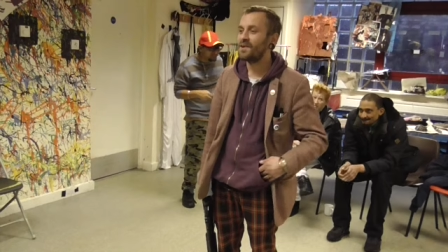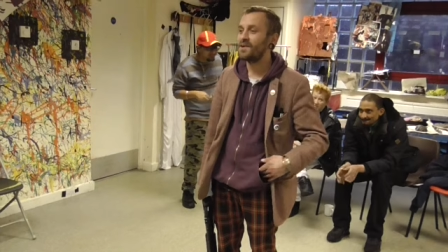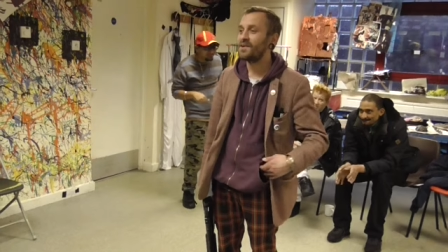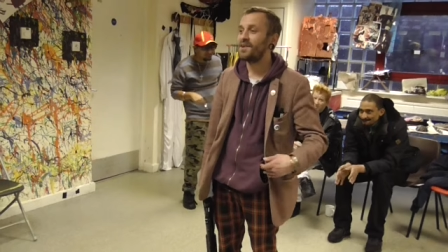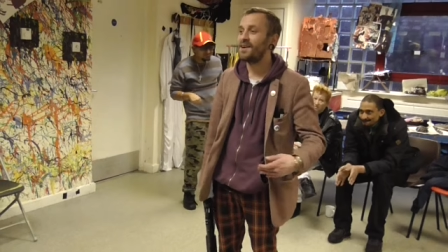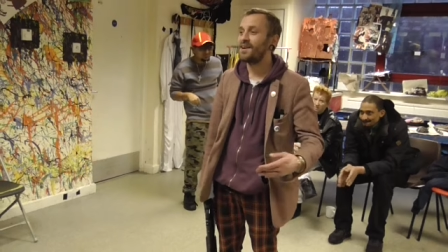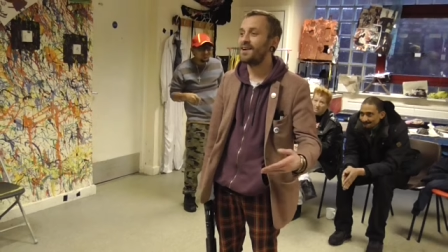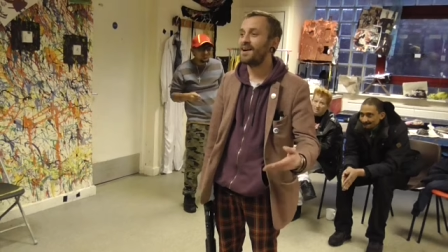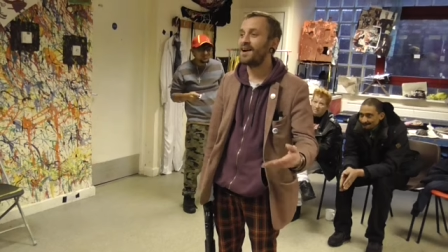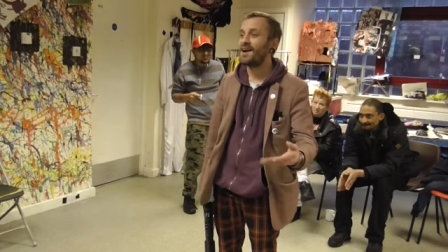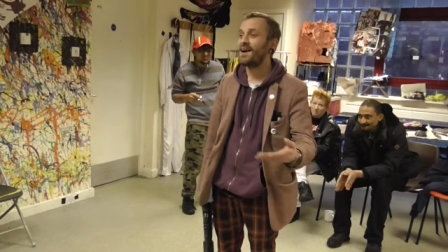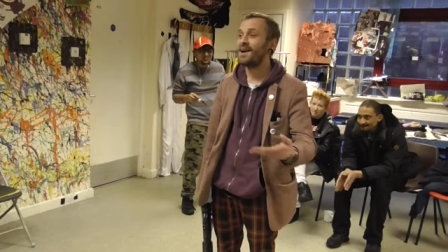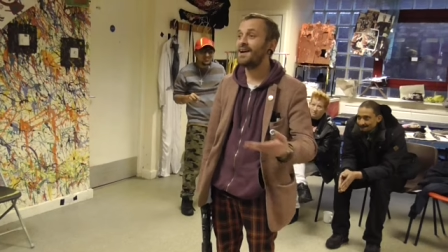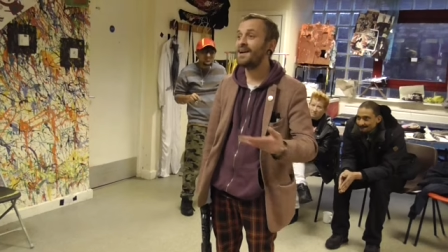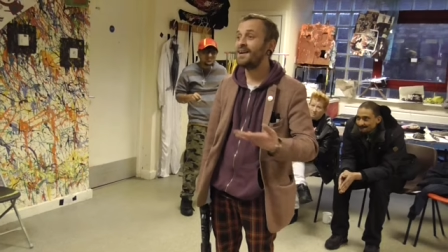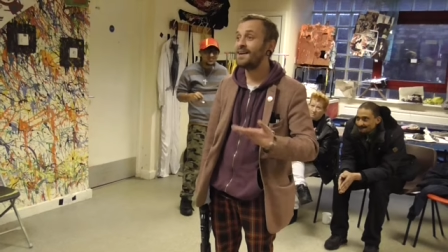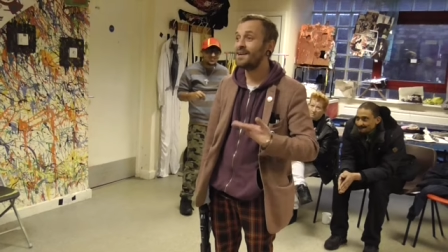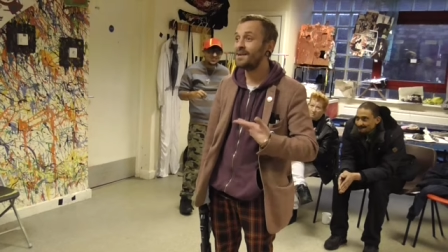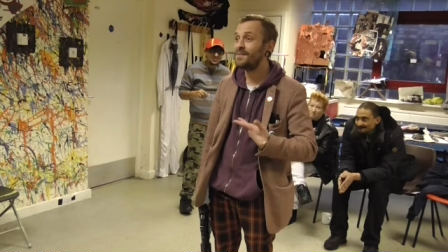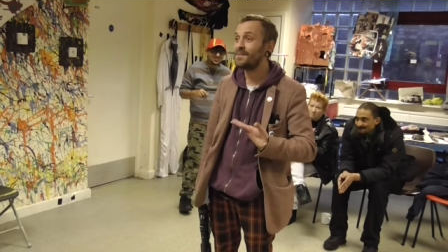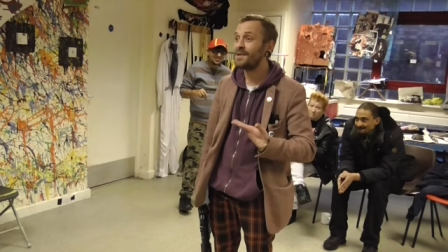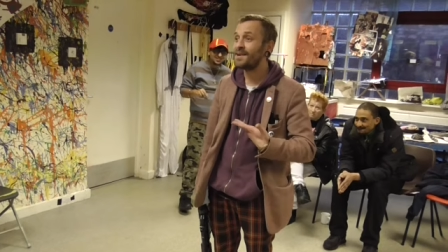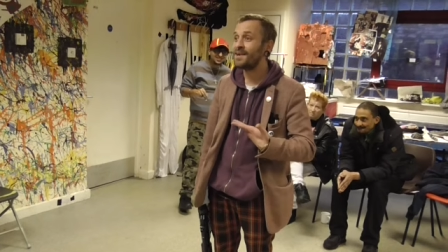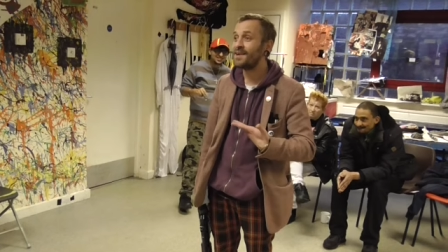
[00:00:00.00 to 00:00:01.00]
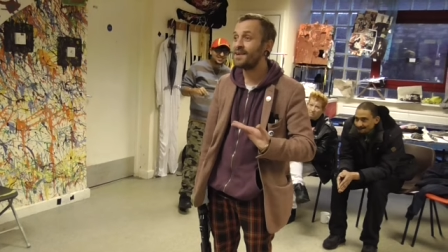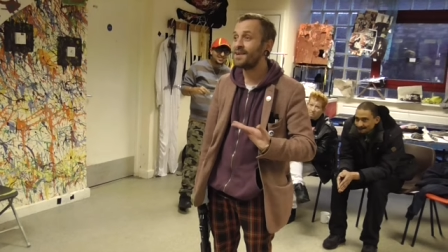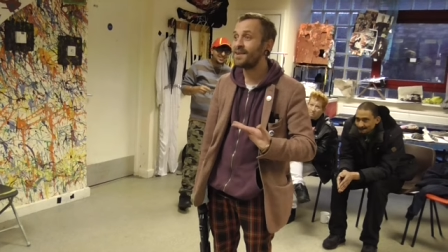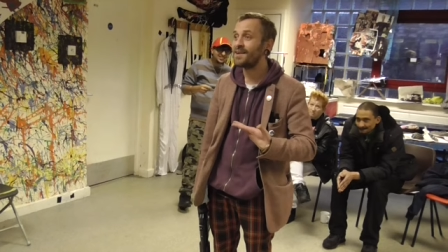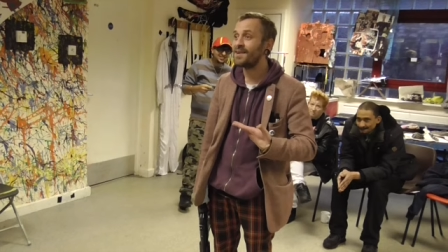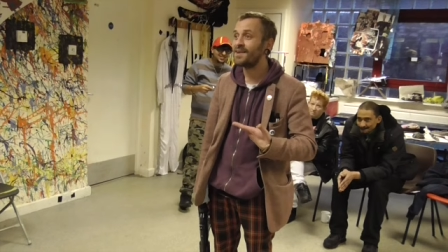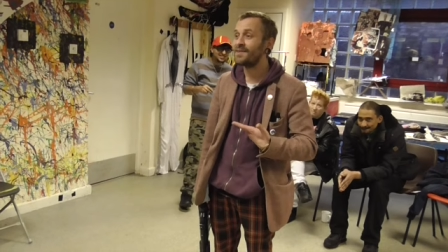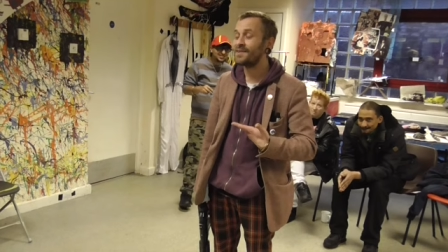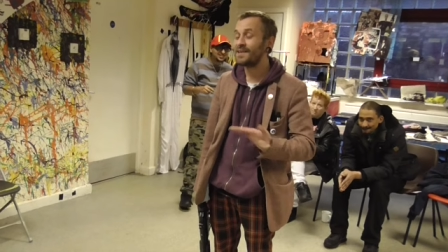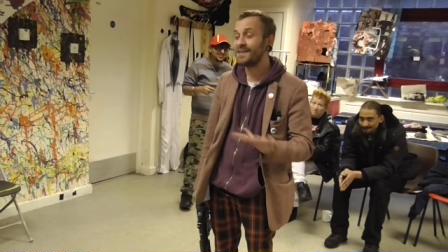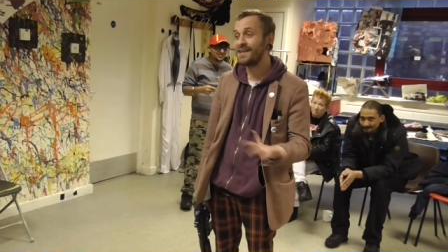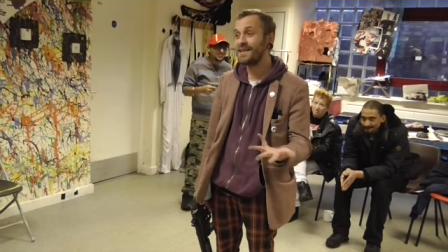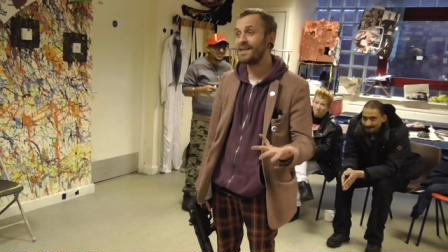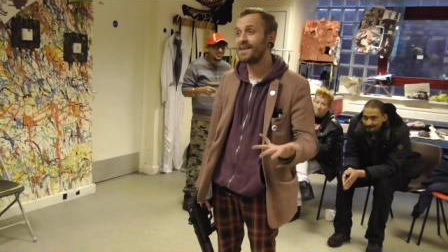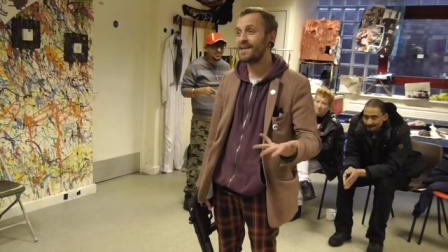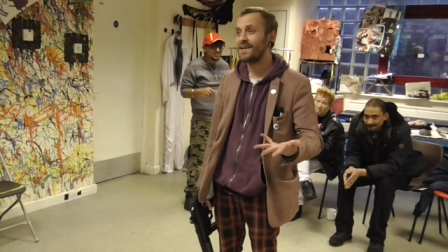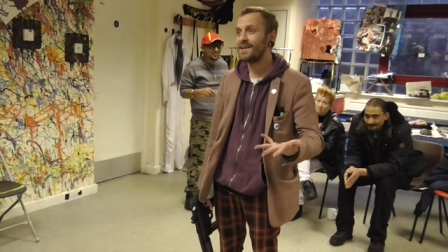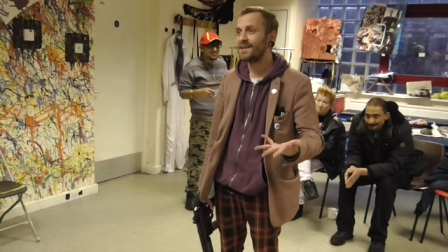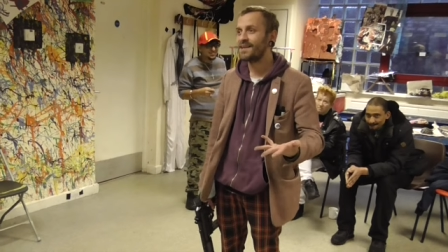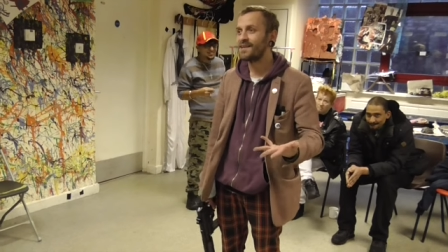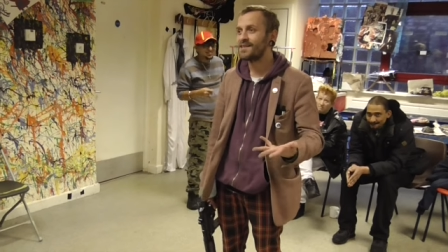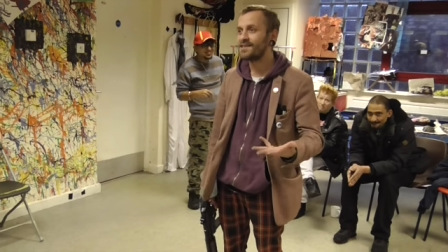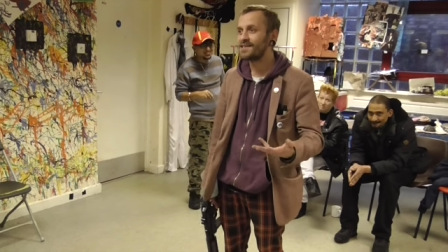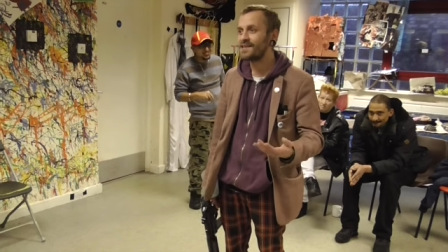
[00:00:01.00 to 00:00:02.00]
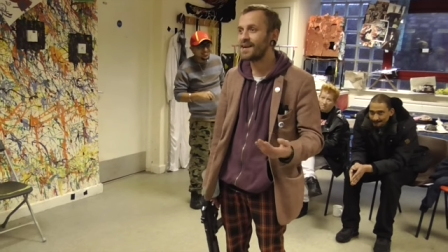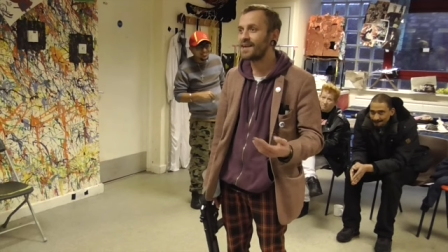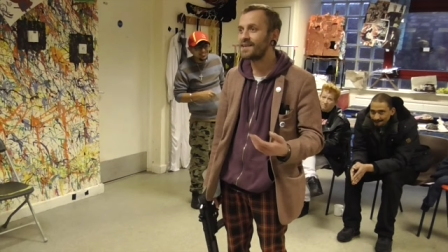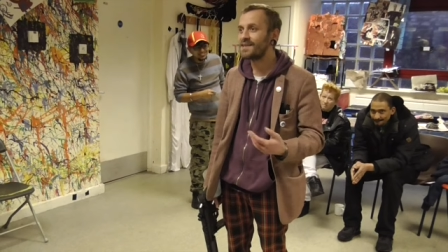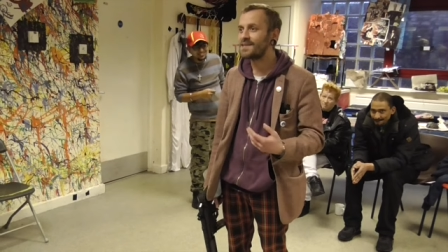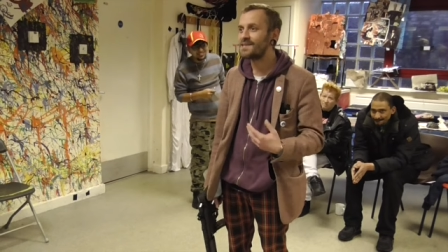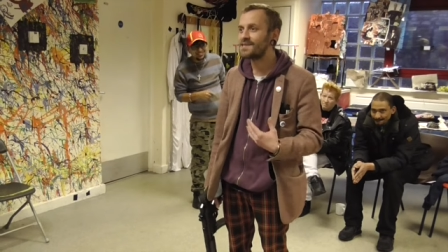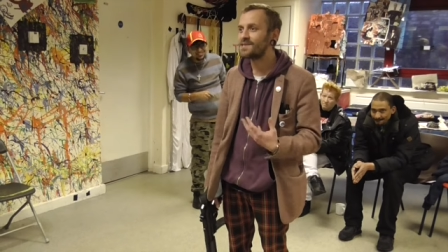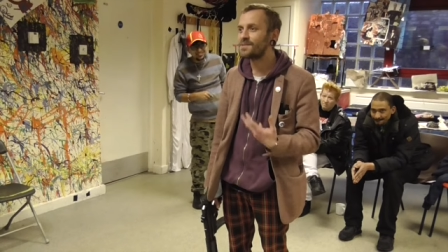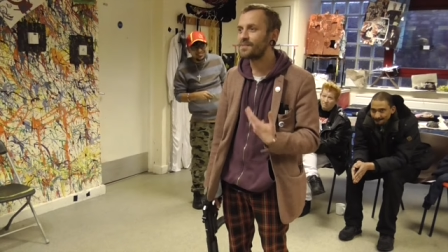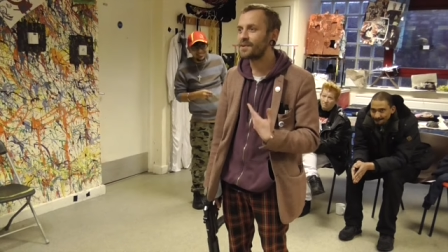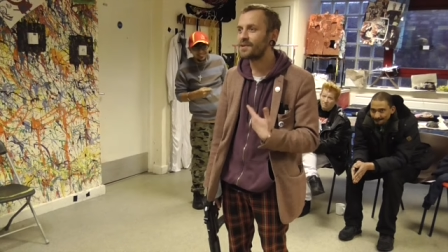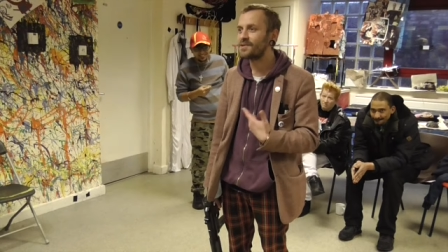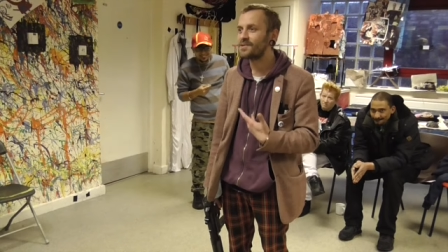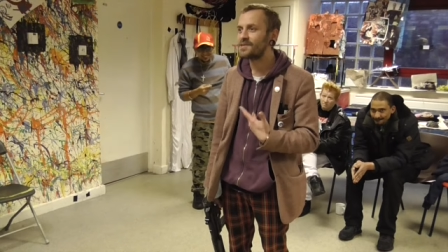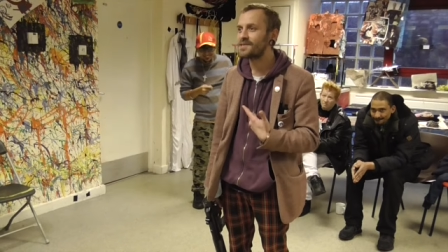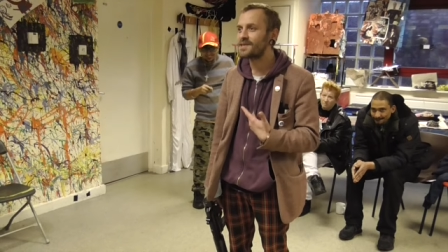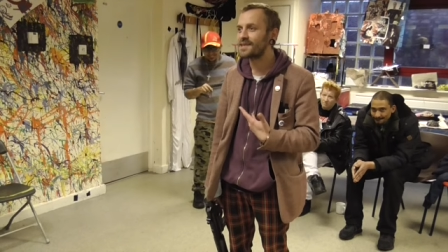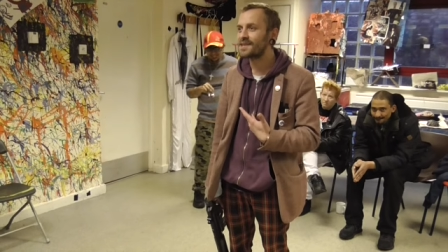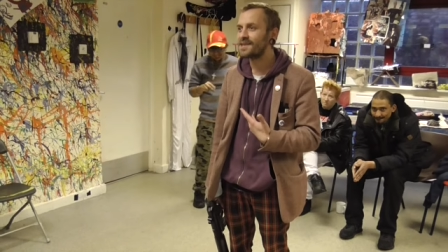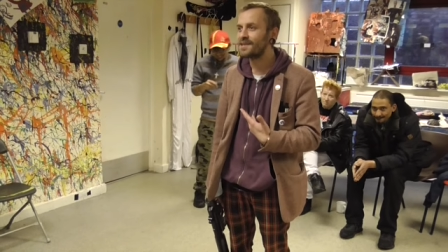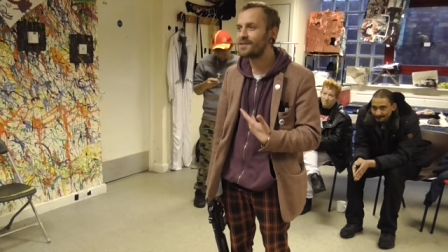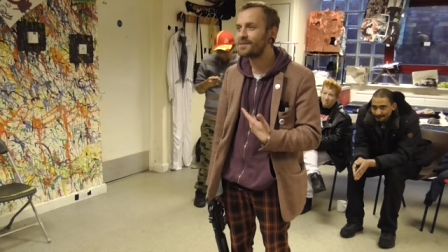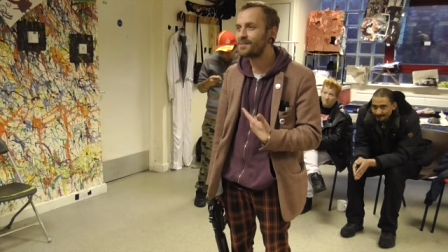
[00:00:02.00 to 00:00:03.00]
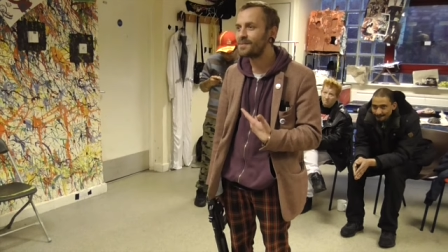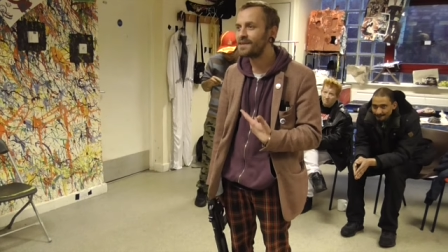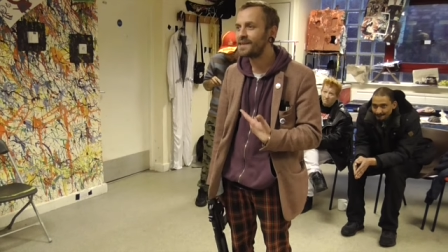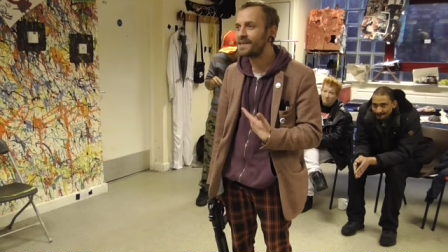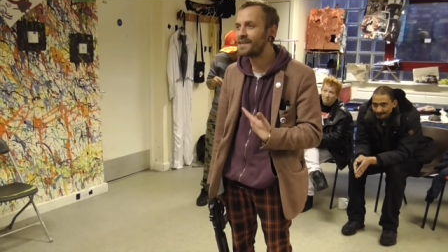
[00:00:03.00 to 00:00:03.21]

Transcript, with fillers: Well, I'm Arlo, innit? And Jackie's supposed to kill